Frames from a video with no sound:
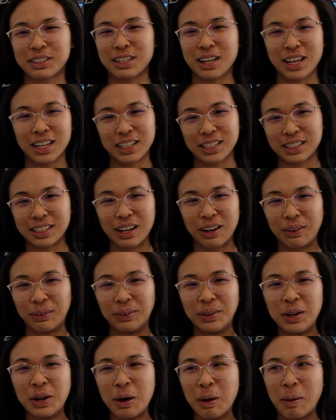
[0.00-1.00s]
takes out
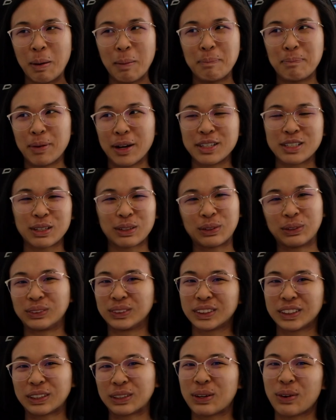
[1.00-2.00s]
a bunch of
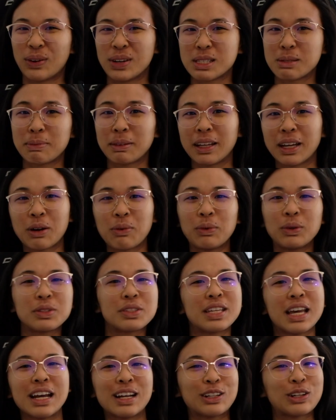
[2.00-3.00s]
golden coins and be like, we'll
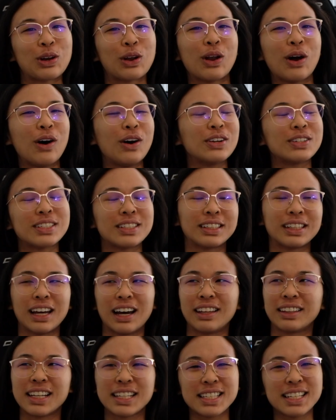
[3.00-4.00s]
take the lot.
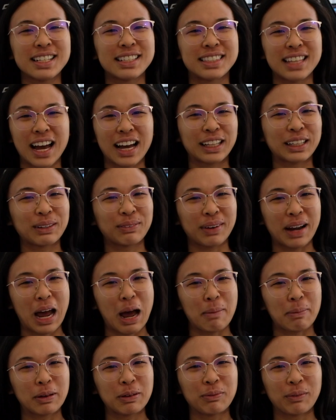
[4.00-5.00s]
Yeah, that's exactly what
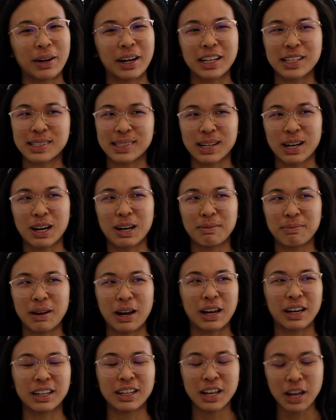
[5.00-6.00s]
happened when I saw
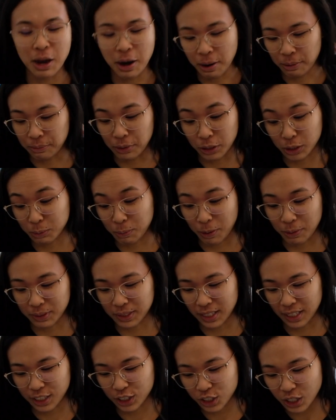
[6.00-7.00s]
my
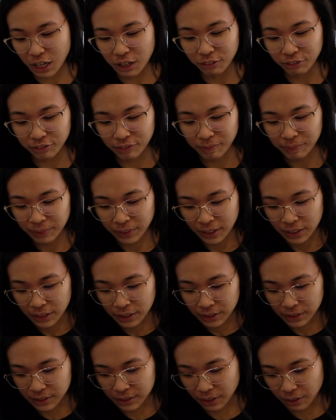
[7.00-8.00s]
Roche-Posay shelf.
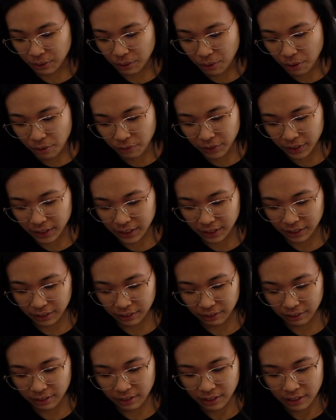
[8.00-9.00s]
So over
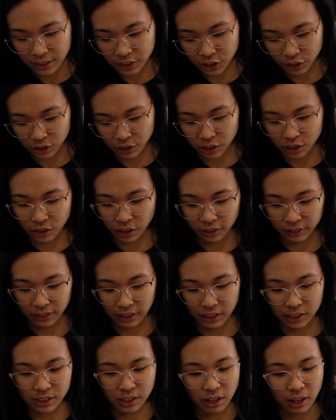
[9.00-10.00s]
here, just to start
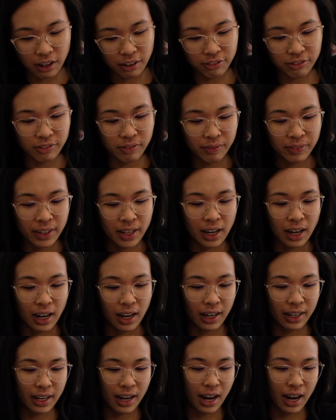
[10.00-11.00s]
things off,
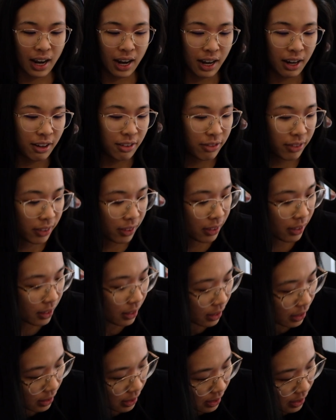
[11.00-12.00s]
I have
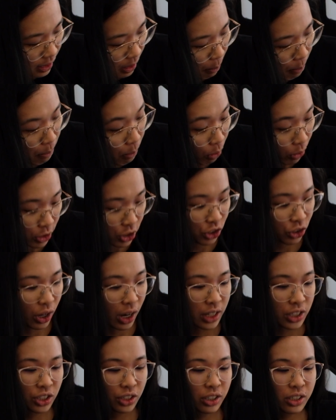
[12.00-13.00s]
this
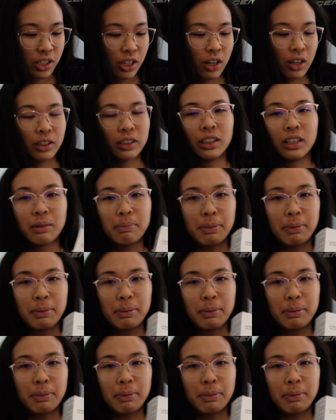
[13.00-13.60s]
moisturizer. It's called